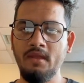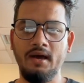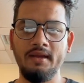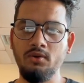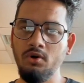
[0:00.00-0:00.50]

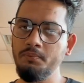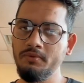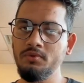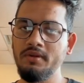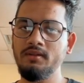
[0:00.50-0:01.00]
I hope
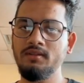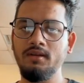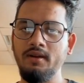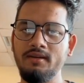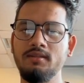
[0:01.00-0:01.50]
you get the
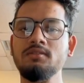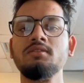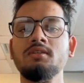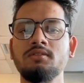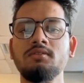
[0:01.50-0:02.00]
right
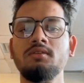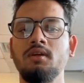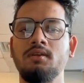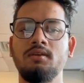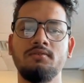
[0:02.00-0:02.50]
instructions
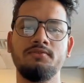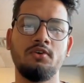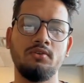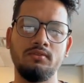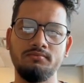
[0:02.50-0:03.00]

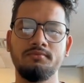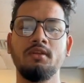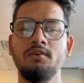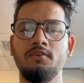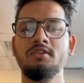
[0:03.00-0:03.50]
for
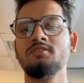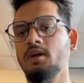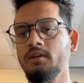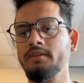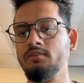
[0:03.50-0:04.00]

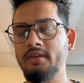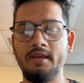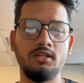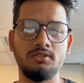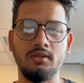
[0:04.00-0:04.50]
starting your
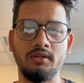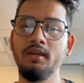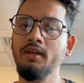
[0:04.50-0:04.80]
Kaggle journey.